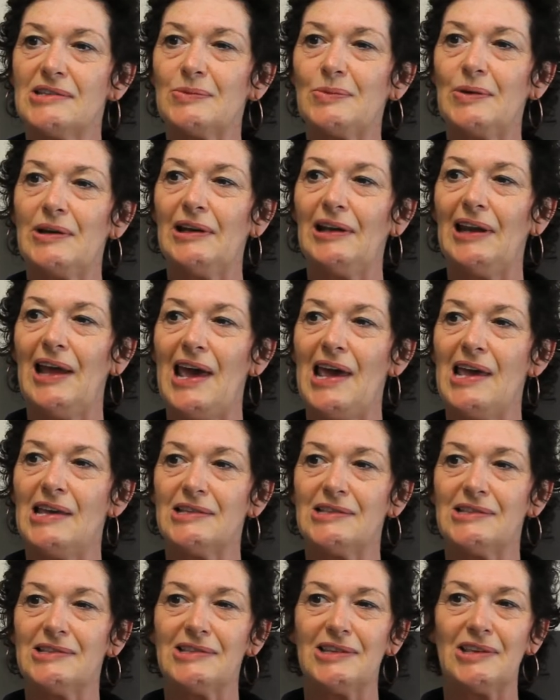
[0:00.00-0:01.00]
well
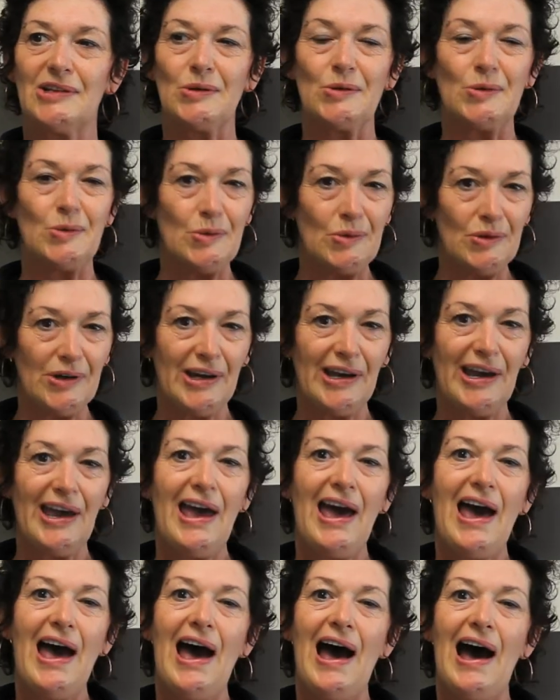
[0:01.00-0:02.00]
as the cook.
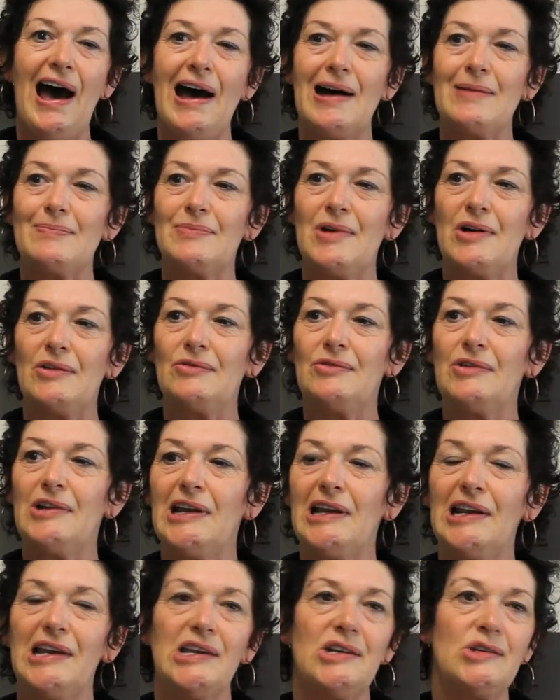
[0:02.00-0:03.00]

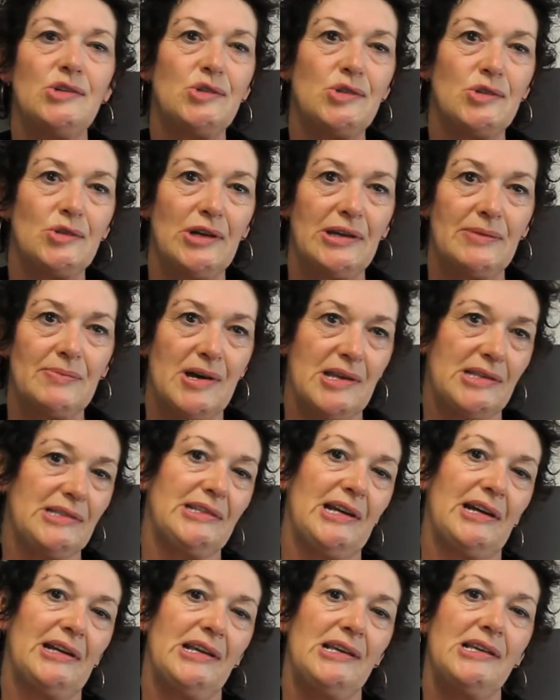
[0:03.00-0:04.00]
Really enjoying my
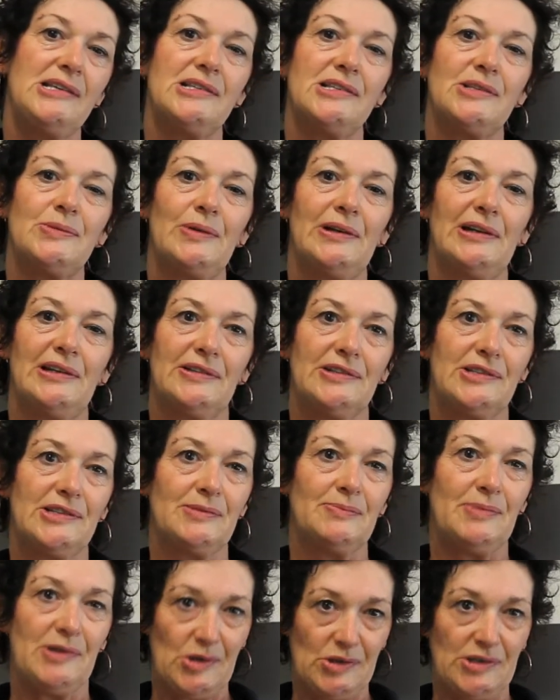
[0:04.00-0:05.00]
studies as well
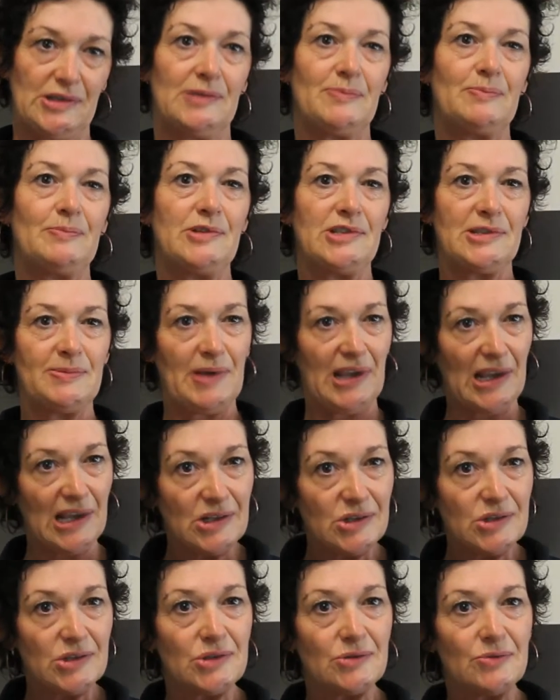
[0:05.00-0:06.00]
as because it puts me
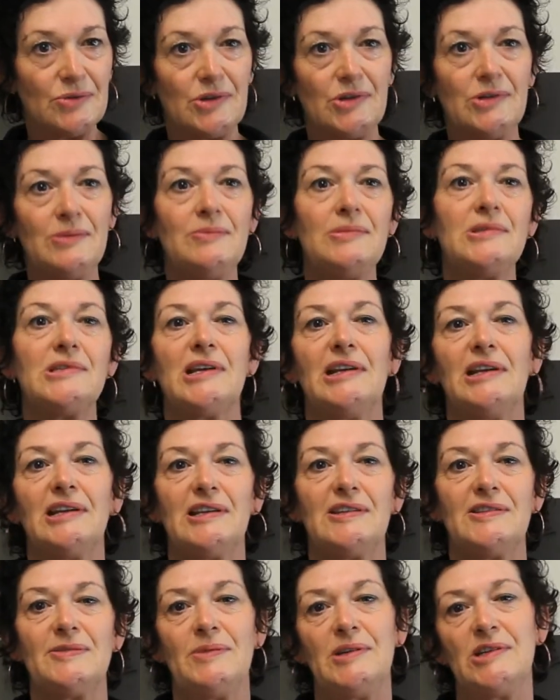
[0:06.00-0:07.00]
into the rooms and it
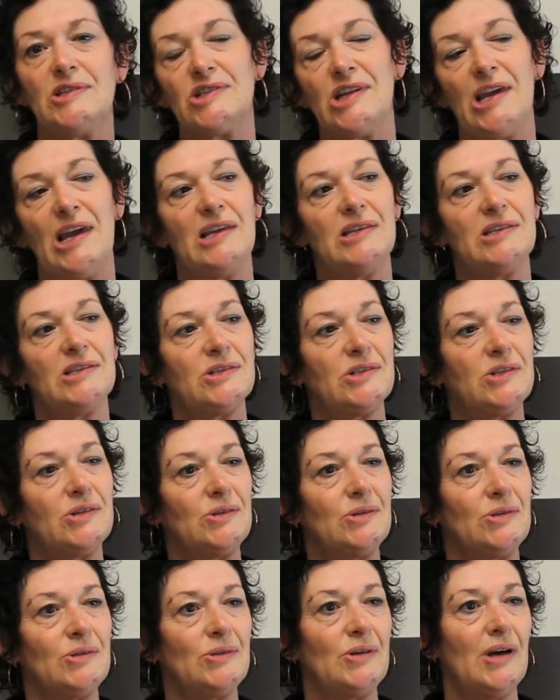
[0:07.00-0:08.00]
gives me a chance
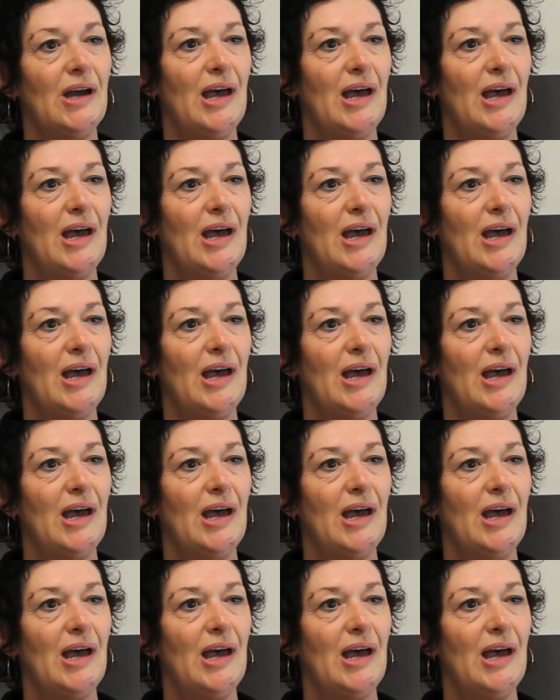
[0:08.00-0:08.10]
to,